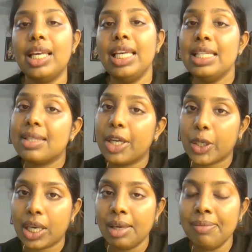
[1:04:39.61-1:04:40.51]
easier
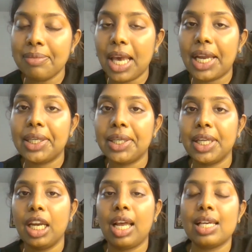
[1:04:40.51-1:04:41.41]
to give,
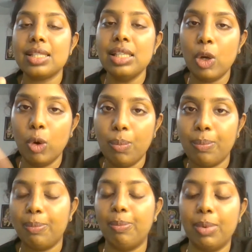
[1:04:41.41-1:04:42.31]
and it has a loop
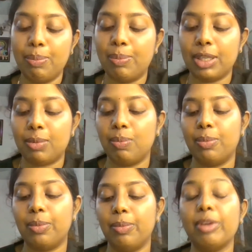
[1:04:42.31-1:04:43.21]

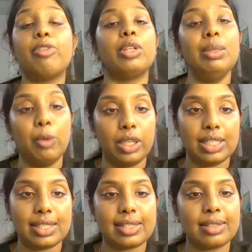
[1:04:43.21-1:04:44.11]
before the
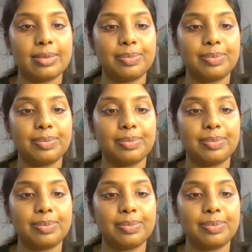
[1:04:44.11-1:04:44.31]
molars.